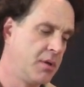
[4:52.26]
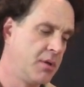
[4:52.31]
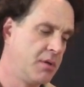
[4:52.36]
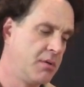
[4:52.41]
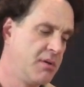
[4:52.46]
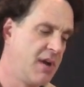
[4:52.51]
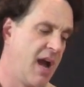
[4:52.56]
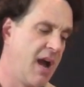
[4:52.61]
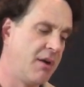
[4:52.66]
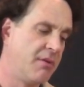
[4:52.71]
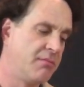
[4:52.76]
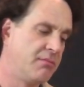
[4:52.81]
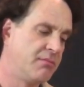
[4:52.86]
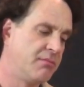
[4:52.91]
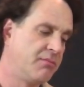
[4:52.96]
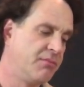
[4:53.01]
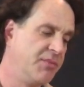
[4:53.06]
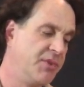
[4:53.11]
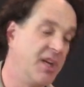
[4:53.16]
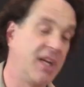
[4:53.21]
Now,
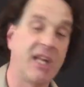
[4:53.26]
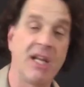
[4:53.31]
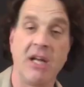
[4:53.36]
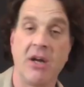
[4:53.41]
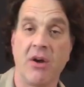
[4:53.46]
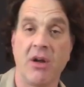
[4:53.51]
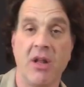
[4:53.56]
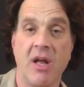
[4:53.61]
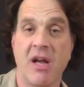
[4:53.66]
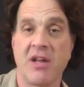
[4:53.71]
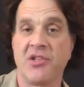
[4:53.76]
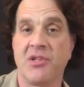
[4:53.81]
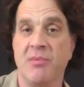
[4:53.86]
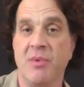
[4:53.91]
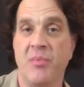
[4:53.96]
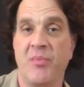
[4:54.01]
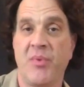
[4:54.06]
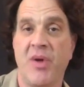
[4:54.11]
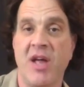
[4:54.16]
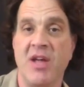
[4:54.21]
you can hear a lot of
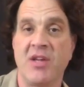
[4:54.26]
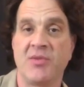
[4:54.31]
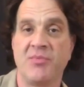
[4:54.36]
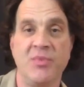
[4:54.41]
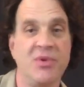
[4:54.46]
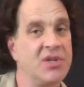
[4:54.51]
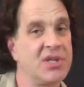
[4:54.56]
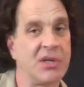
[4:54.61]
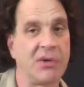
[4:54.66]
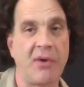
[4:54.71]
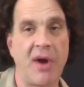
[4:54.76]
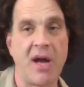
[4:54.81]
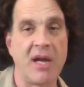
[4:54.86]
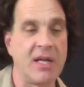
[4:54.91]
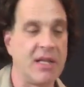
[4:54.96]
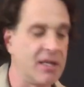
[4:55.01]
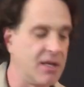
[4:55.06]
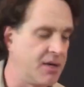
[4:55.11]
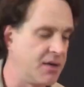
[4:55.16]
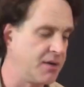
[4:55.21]
Jimmy Page music right
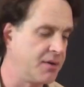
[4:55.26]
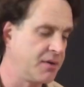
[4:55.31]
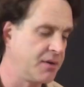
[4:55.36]
in there.